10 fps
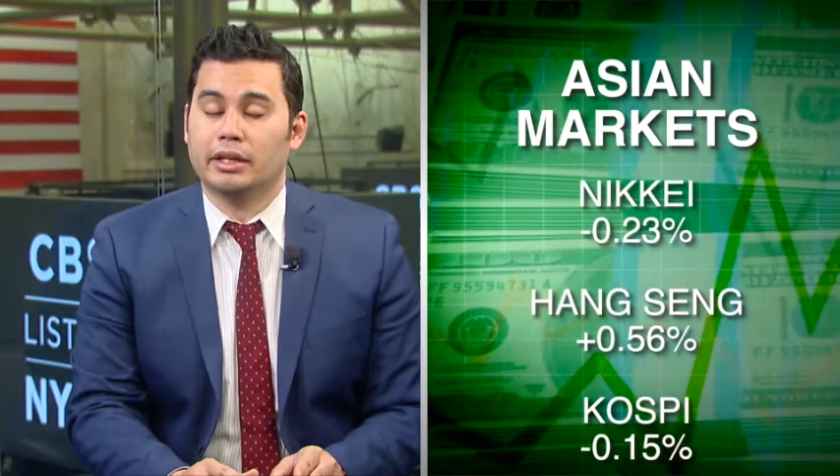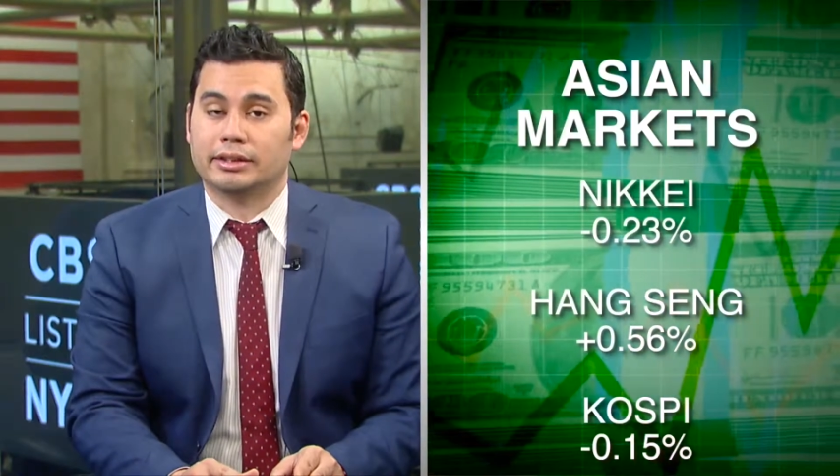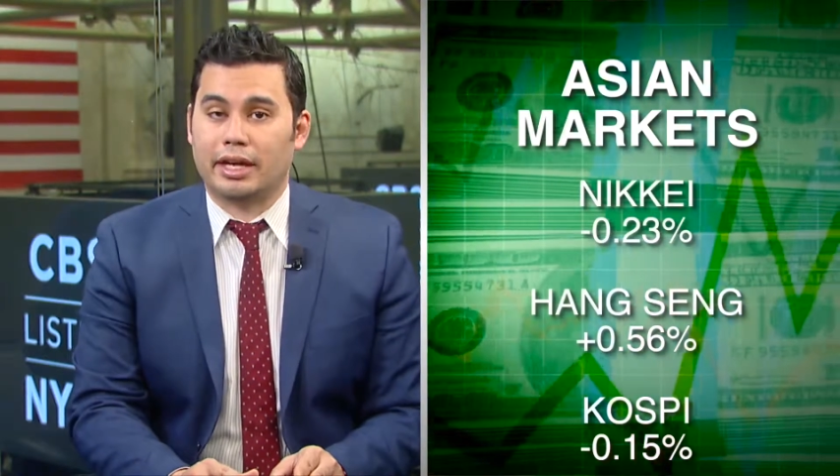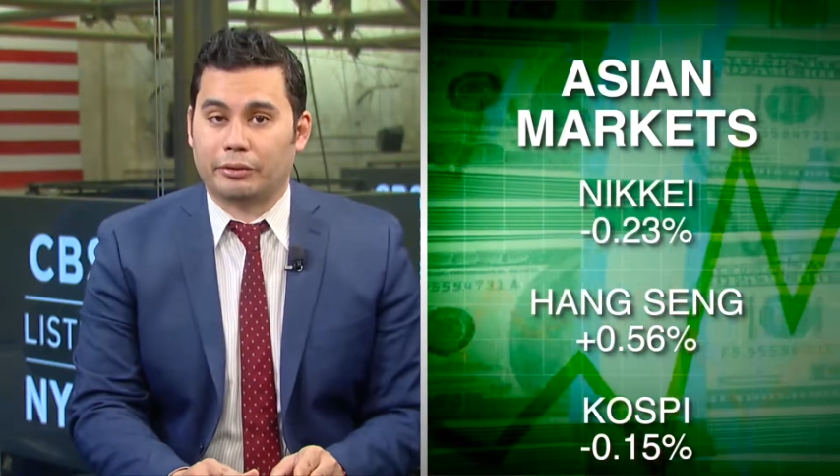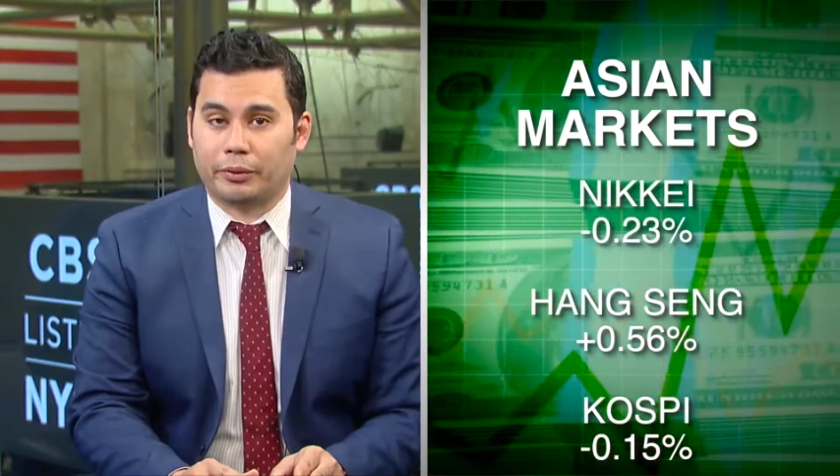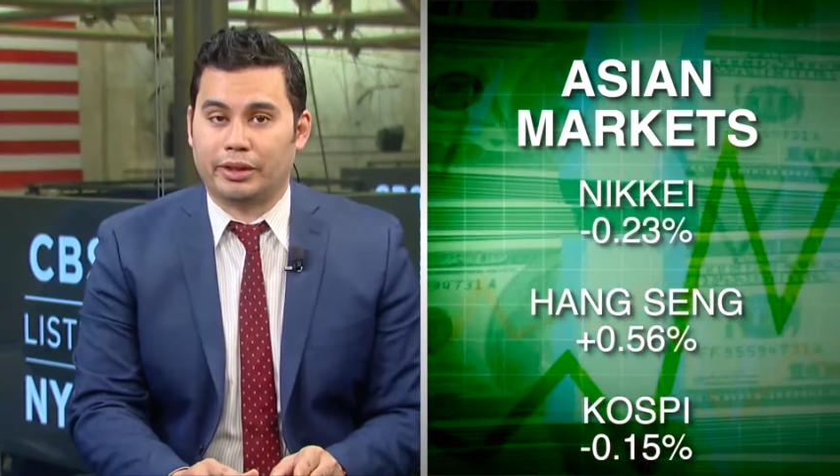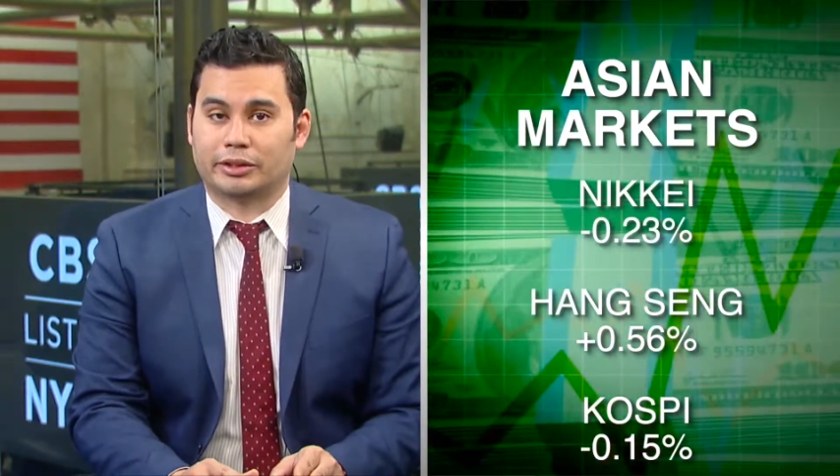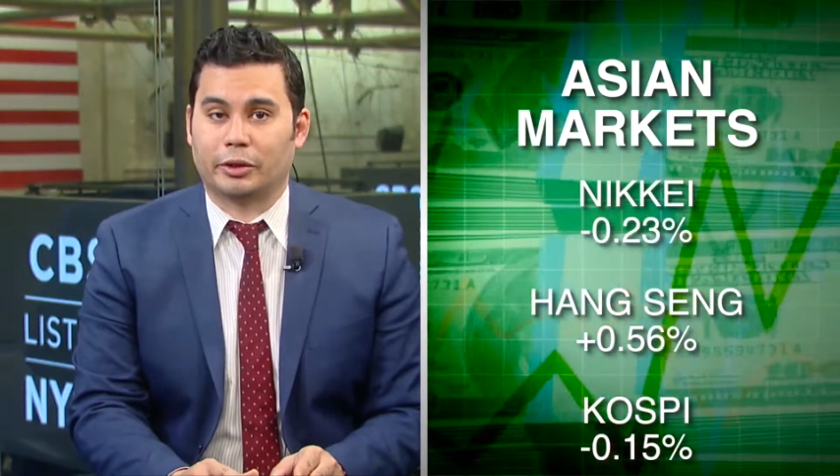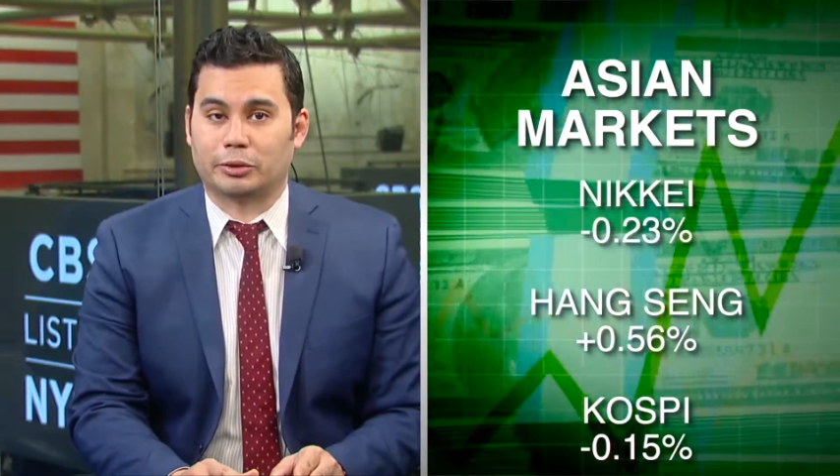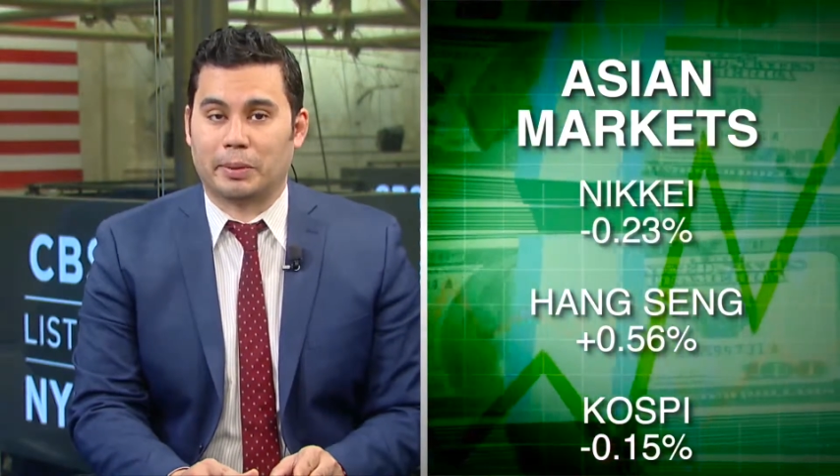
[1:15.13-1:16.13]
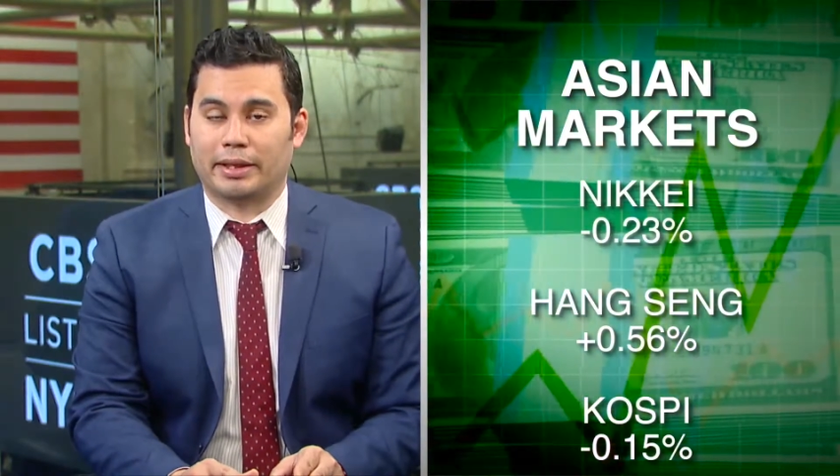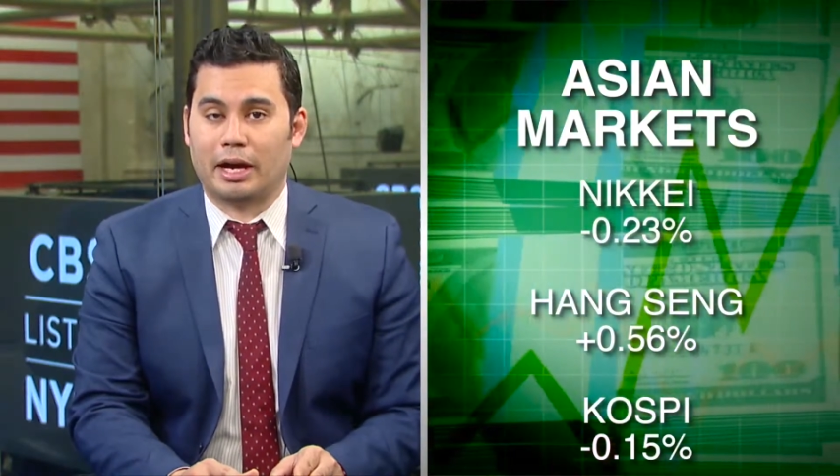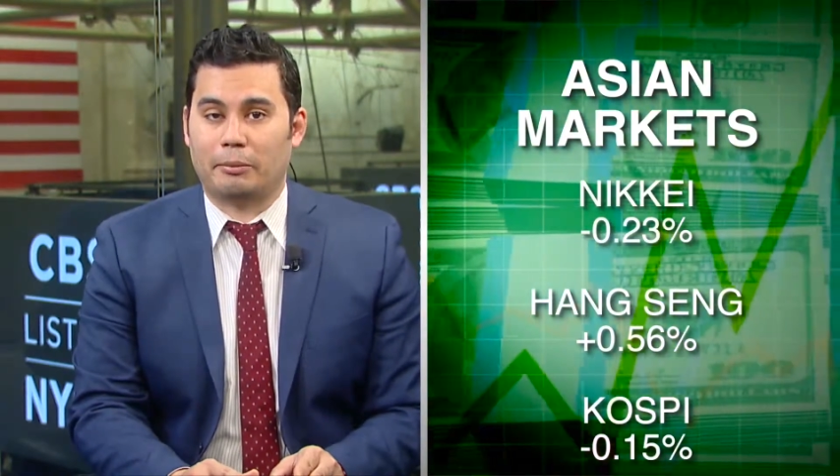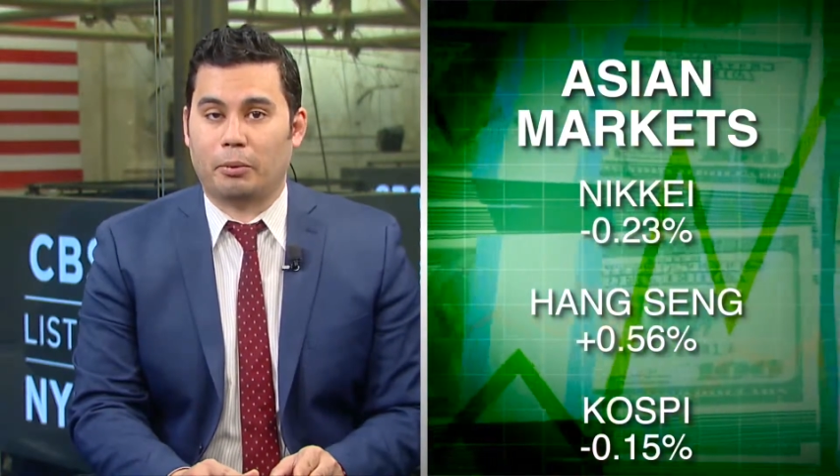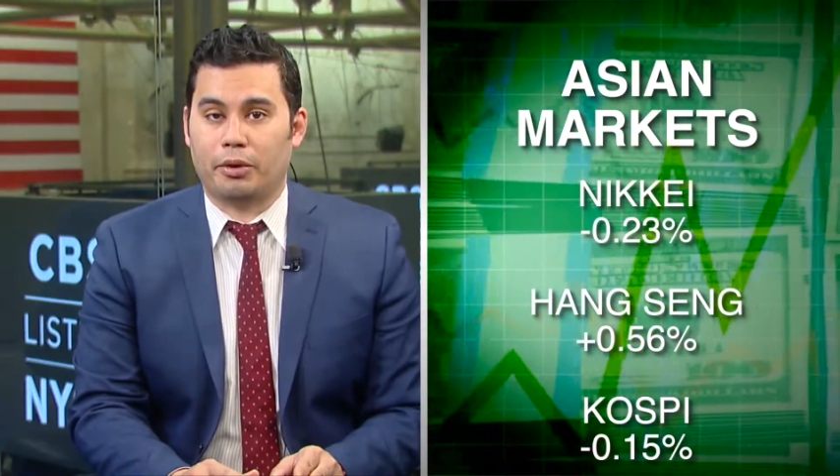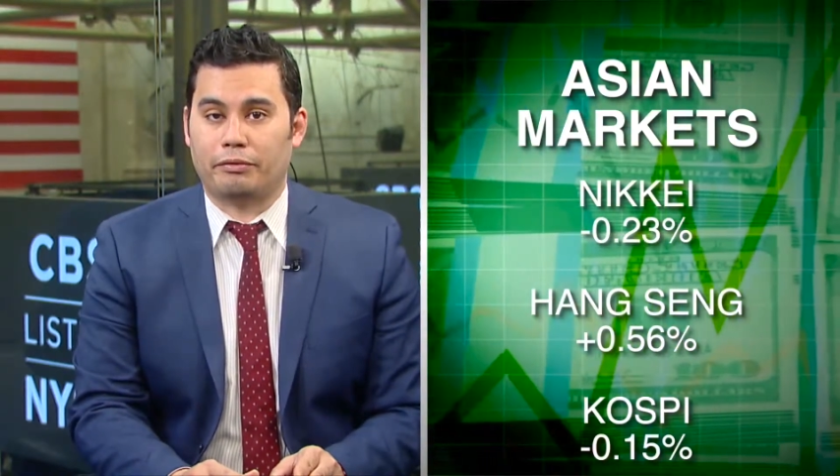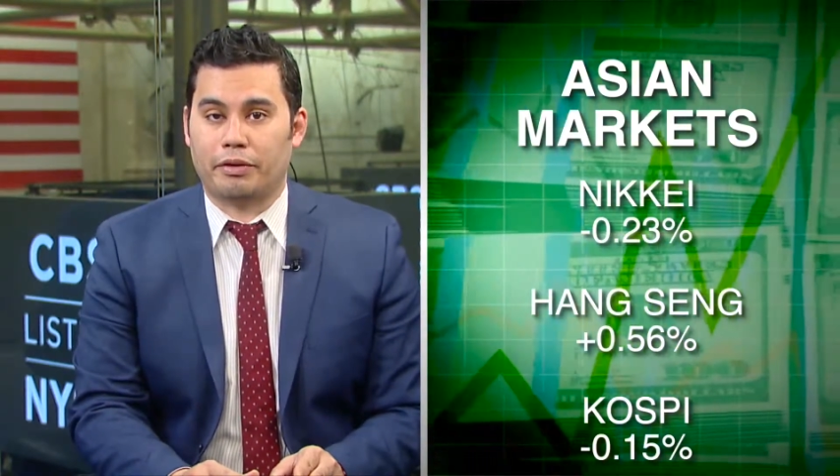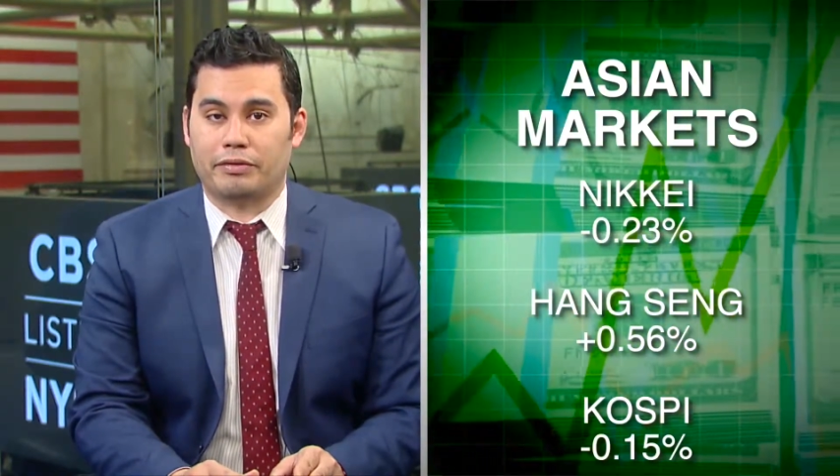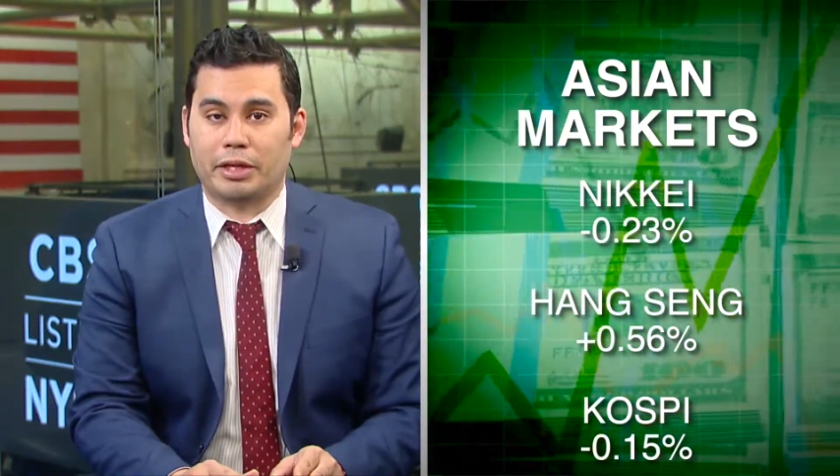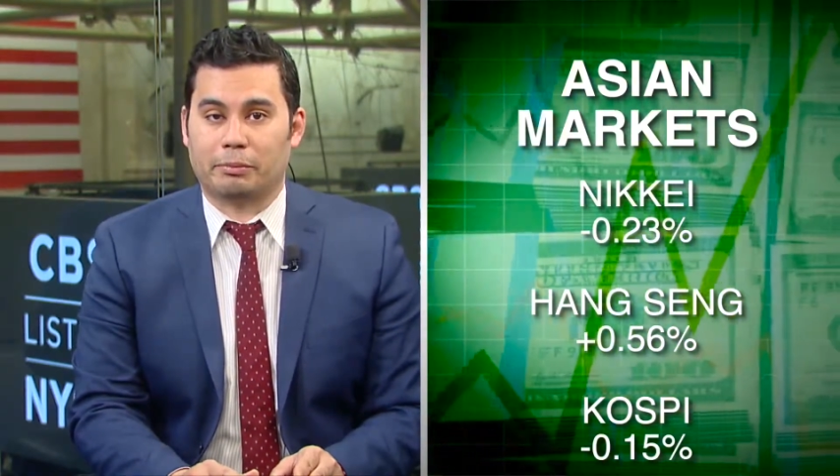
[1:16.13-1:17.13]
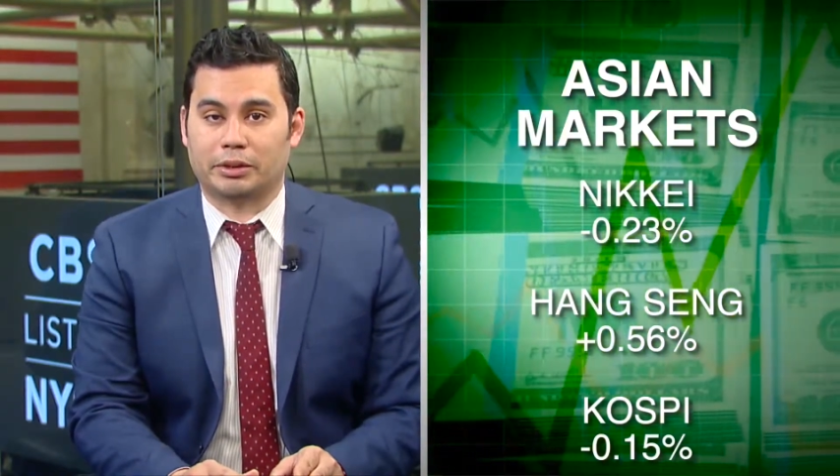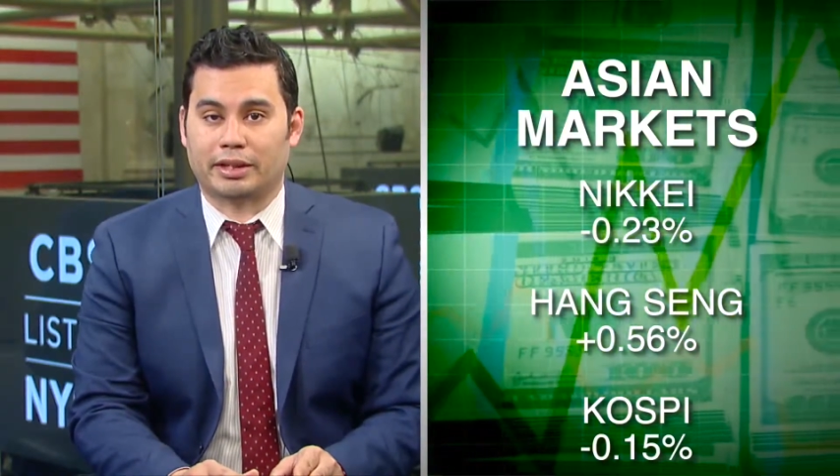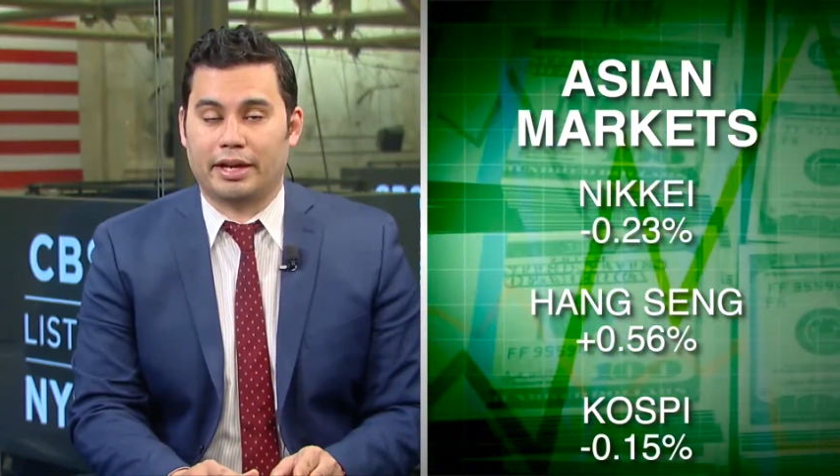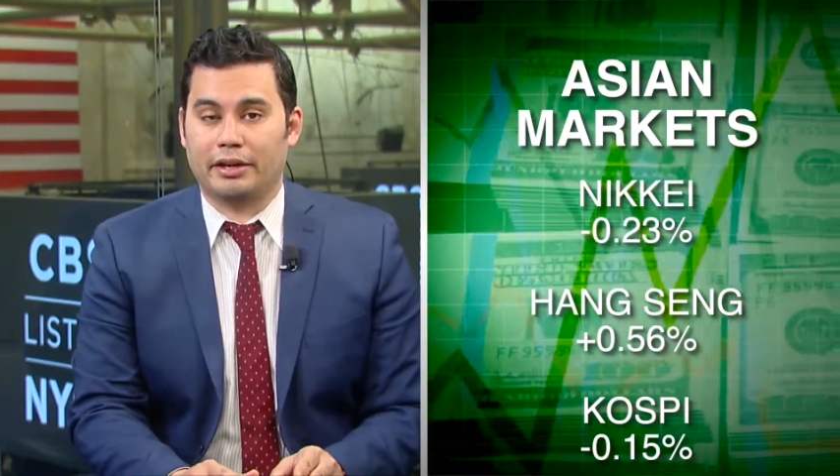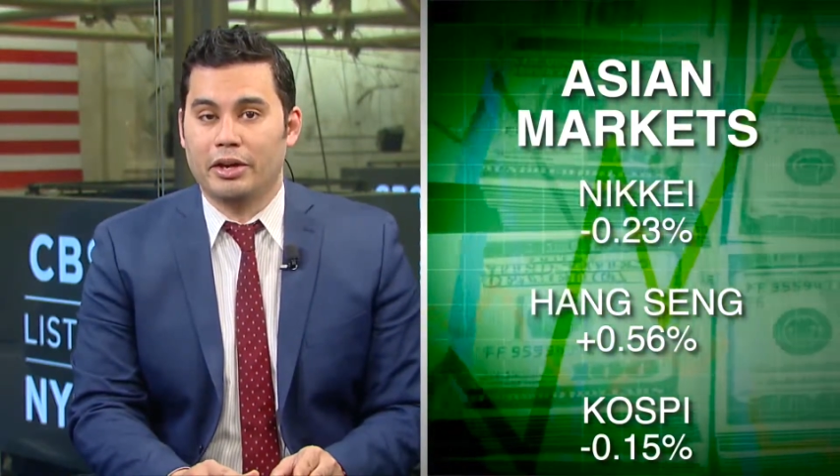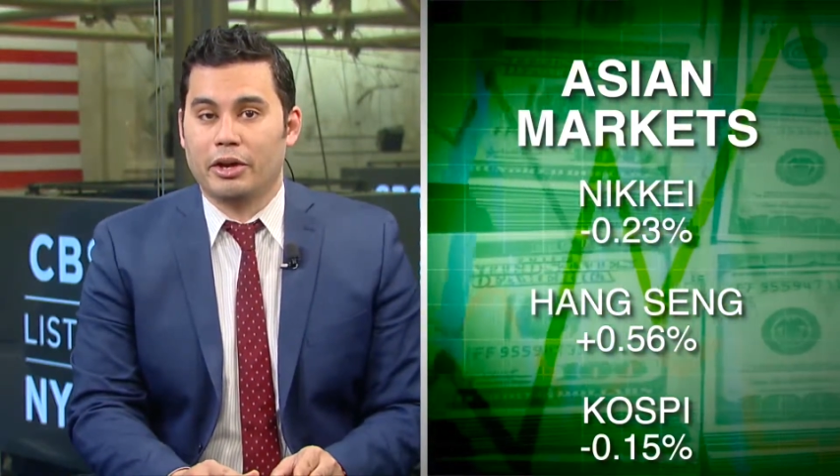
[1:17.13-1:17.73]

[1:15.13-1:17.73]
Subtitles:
South Korea's Kospi down 0.15%.